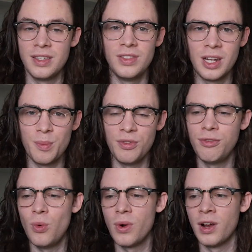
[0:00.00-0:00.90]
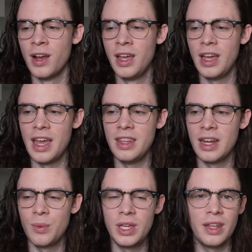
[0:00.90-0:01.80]
they've done it before and then
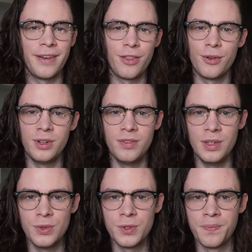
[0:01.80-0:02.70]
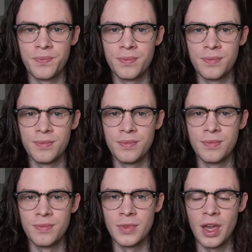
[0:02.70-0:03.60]
I would get like 30 views.
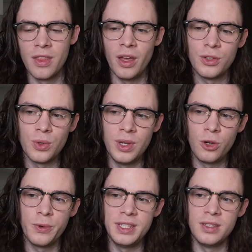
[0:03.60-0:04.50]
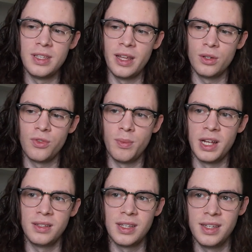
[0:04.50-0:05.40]
They also increase the standards for
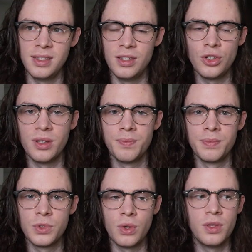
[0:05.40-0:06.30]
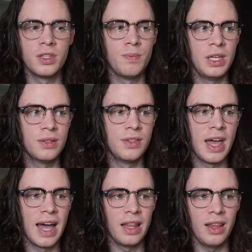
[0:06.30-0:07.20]
monetization. So this means
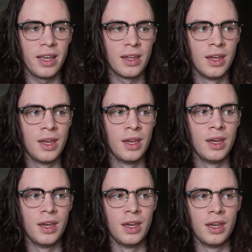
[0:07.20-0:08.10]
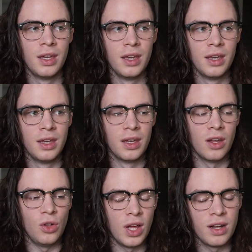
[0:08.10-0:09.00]
that like
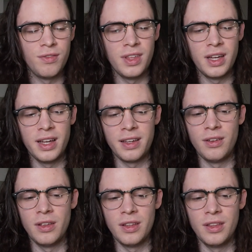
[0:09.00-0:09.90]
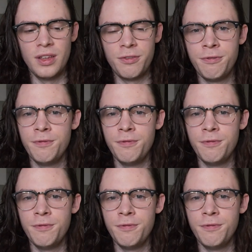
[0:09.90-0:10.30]
a lot of the the